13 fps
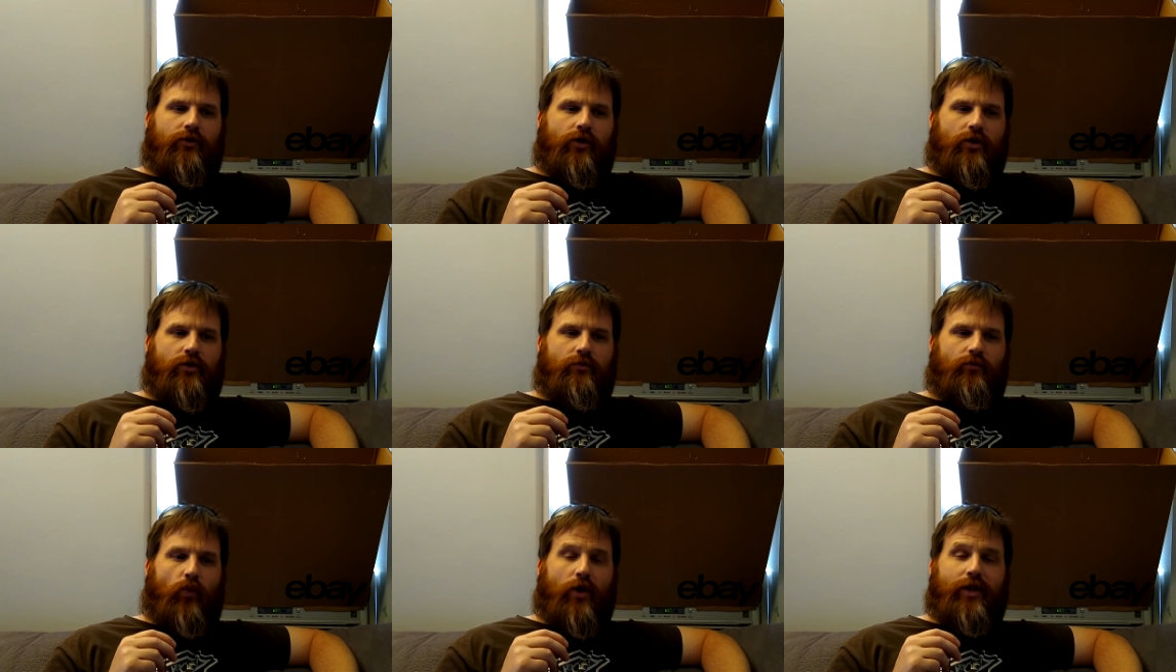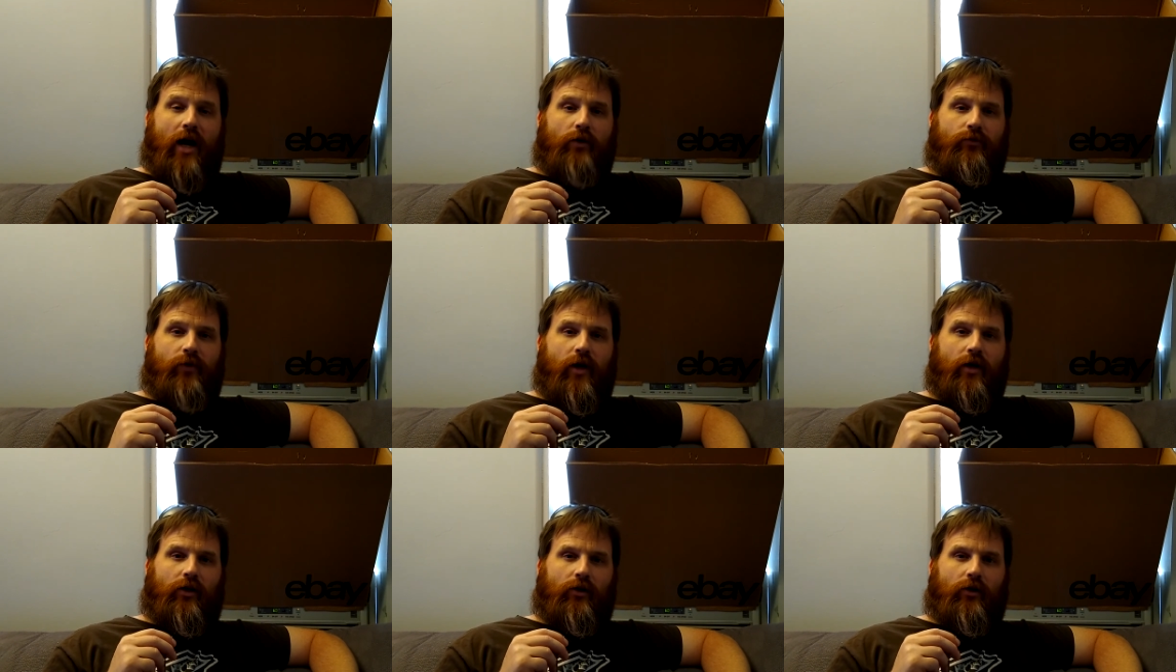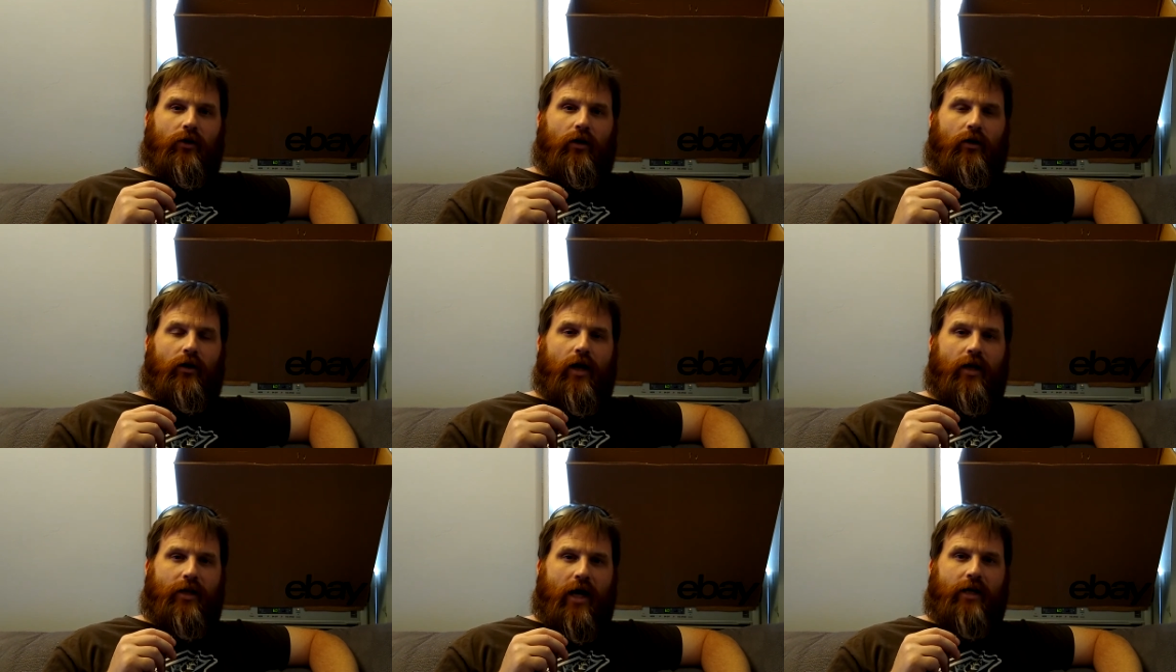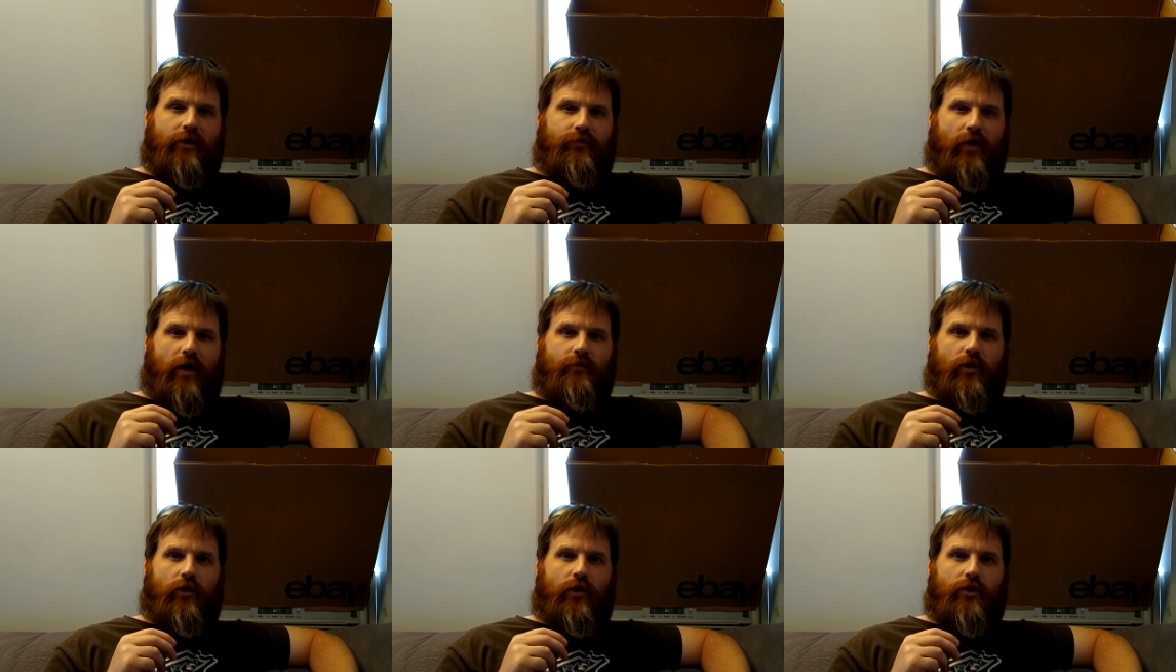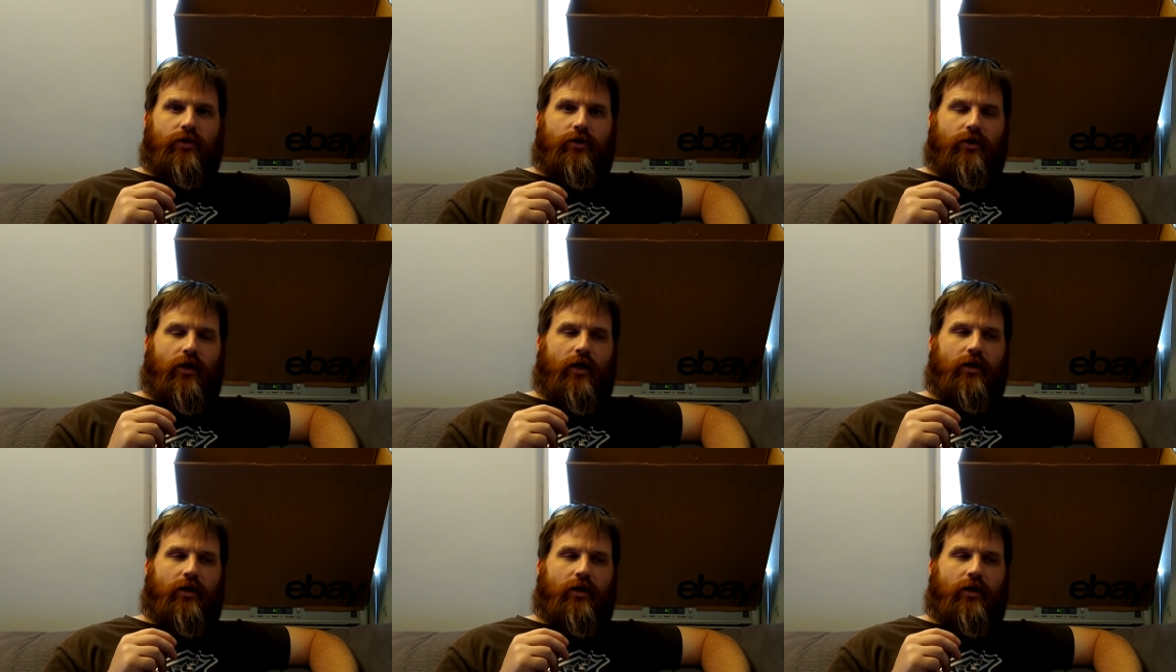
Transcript: just without fail at ninety-five degrees.